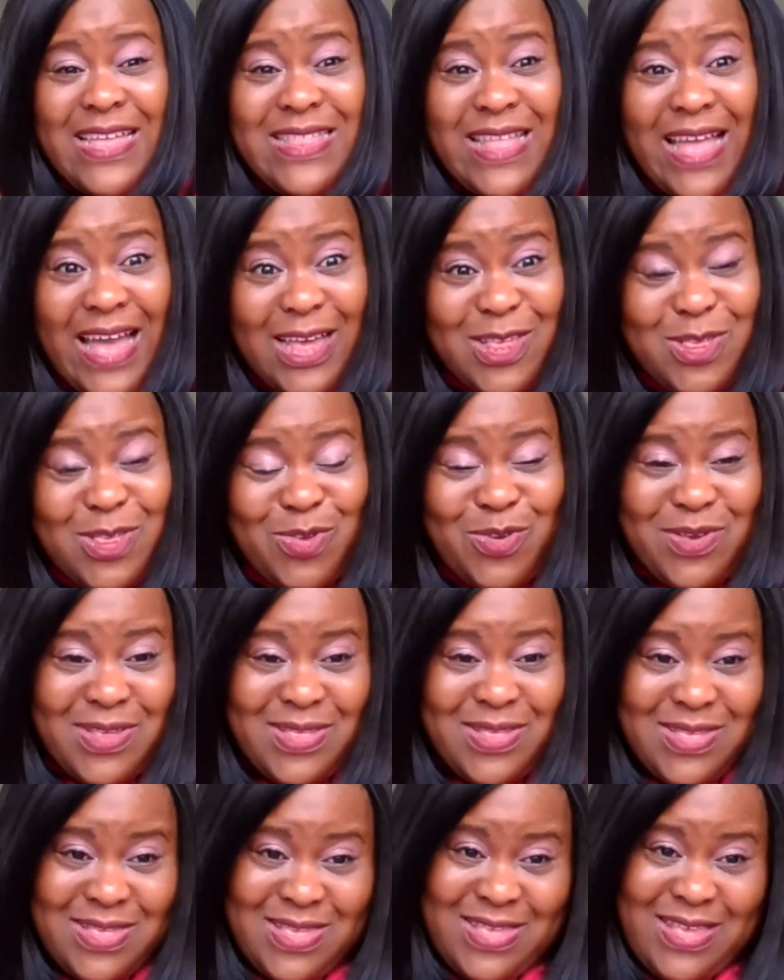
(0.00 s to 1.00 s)
And as you
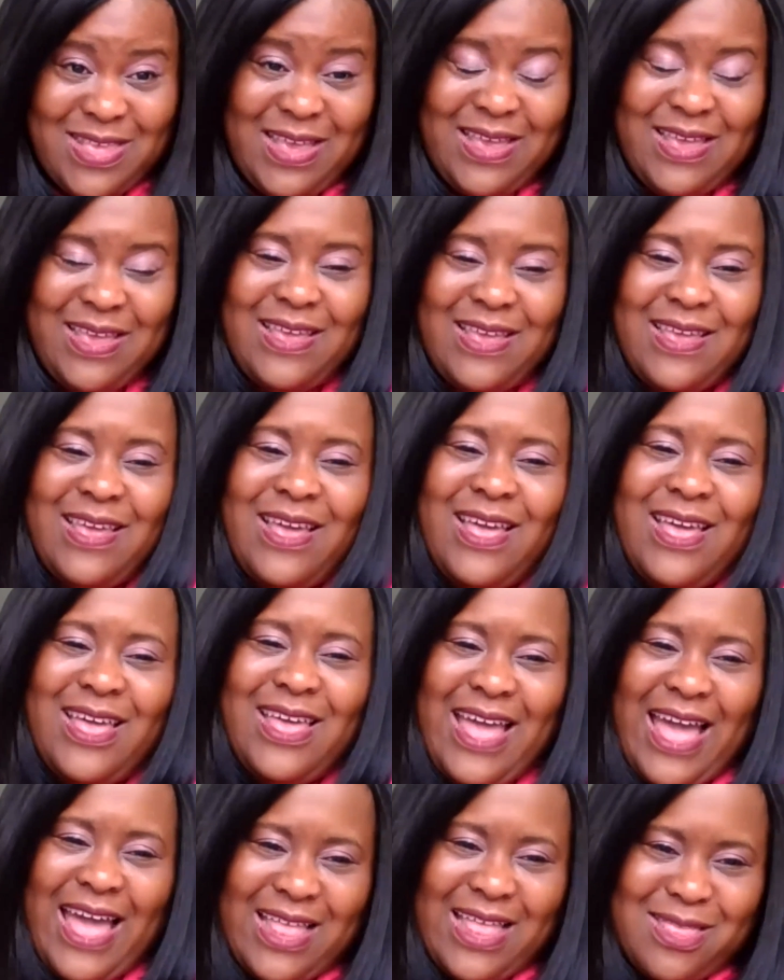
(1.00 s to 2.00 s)
can see
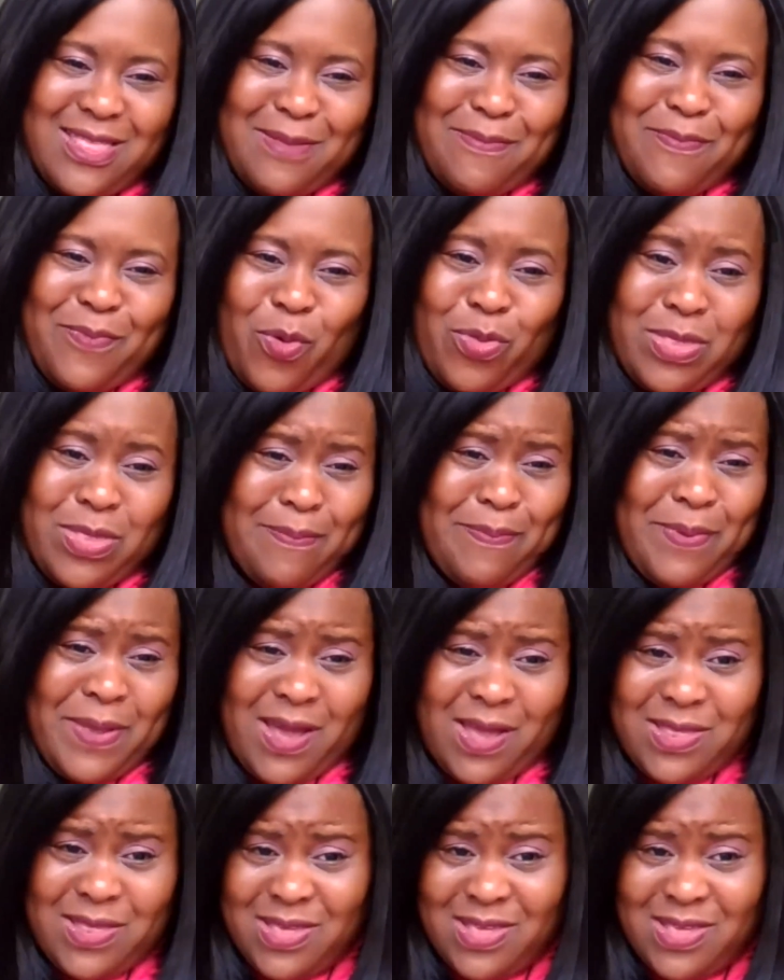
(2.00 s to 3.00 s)
on the
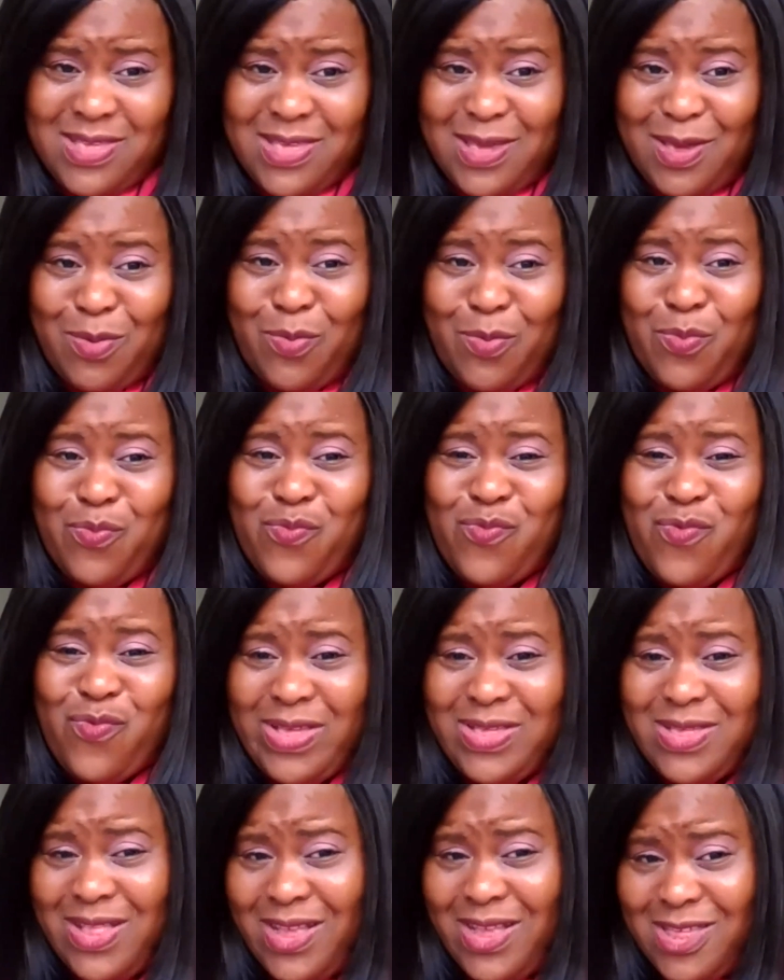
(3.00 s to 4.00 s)
BITC
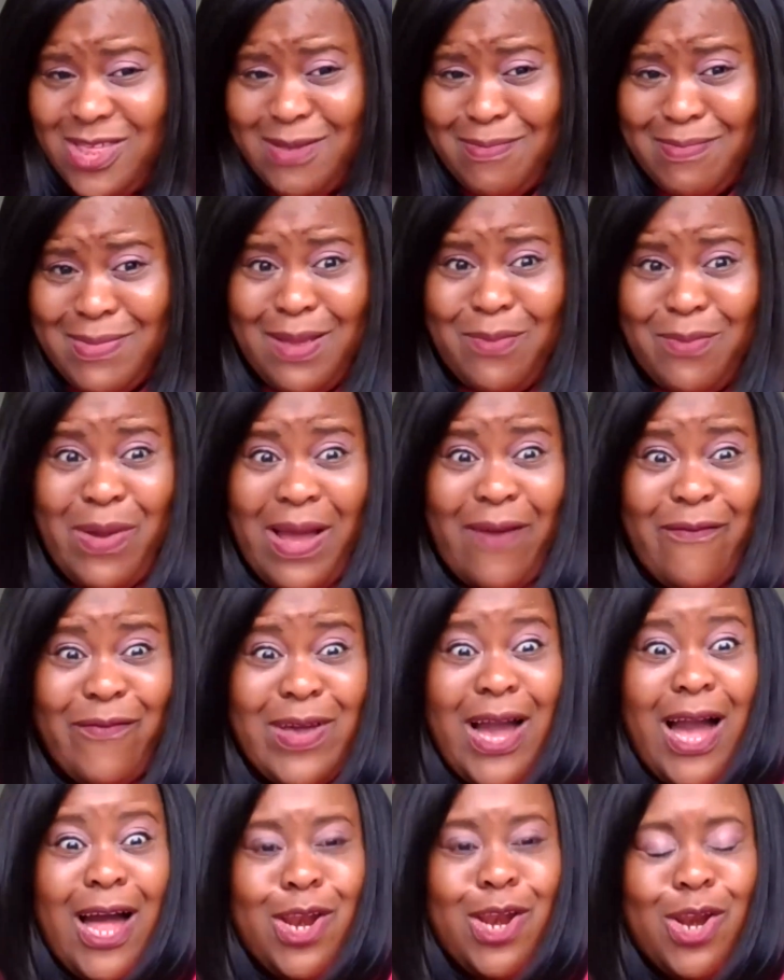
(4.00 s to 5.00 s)
Race Leadership team, we're
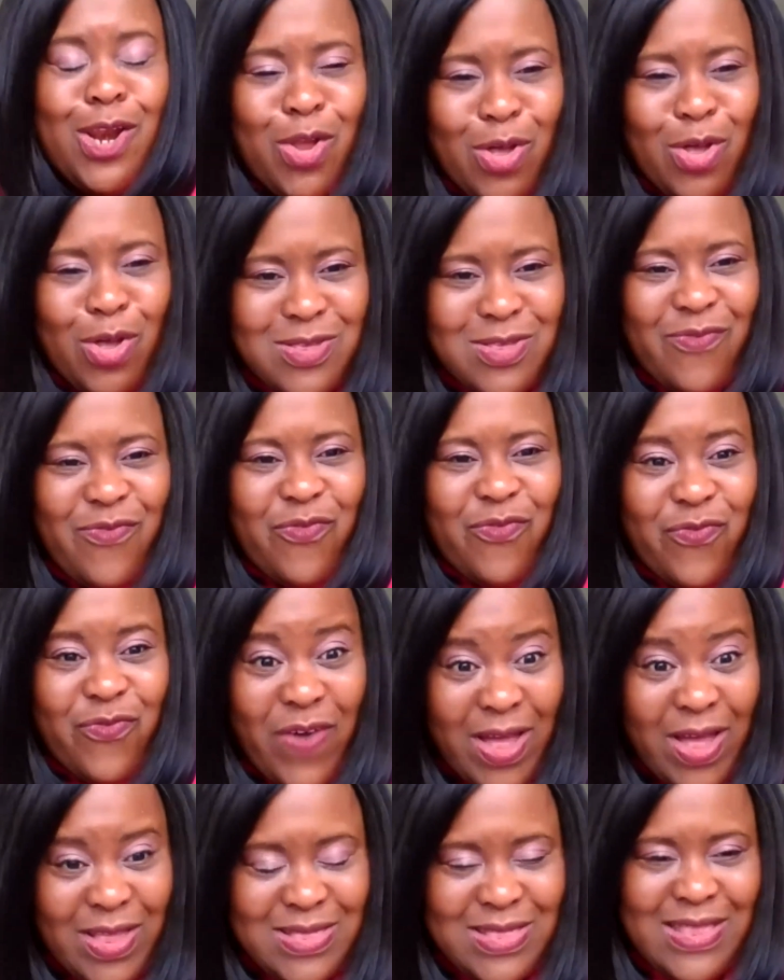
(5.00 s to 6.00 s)
having a lot of
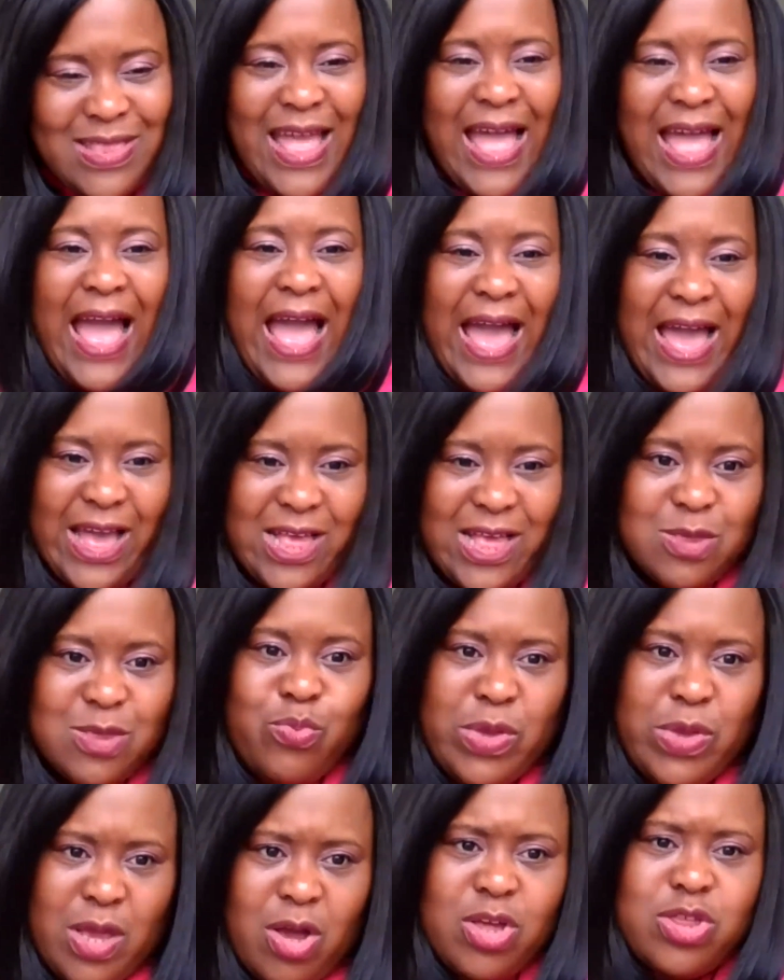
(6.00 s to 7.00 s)
fun as
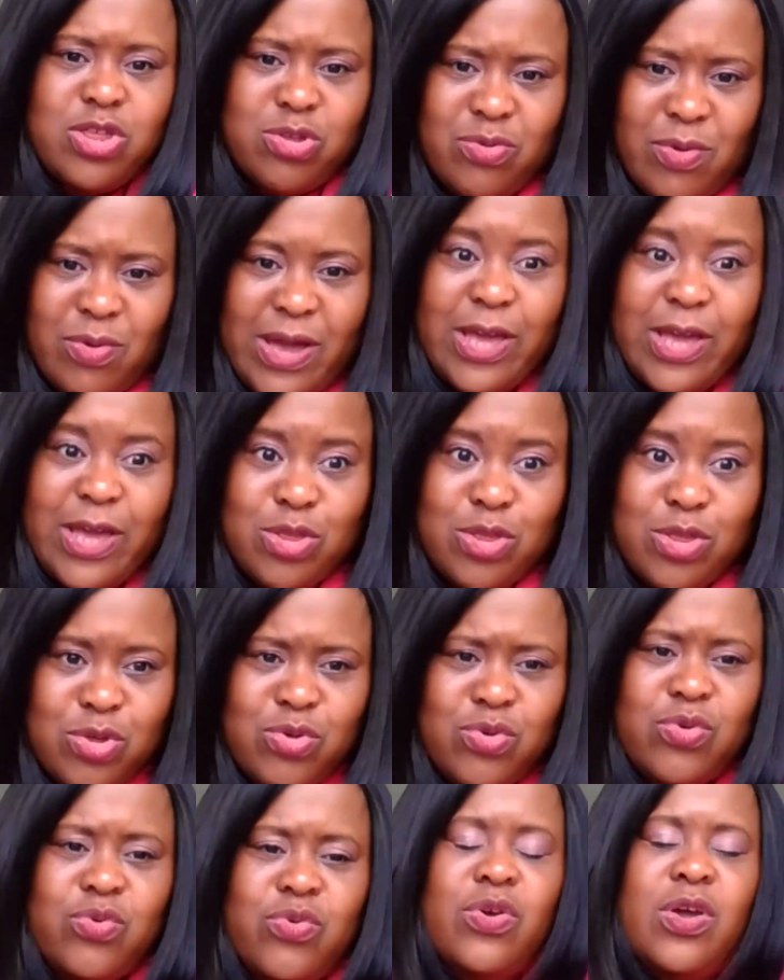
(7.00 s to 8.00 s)
we are trying
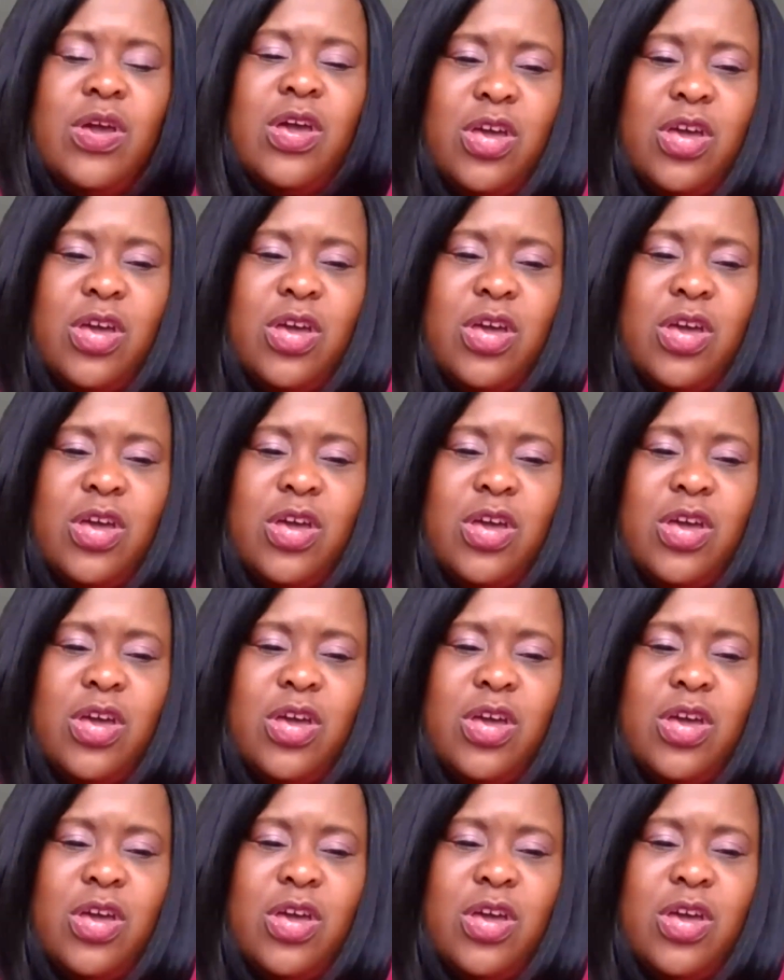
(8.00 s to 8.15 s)
to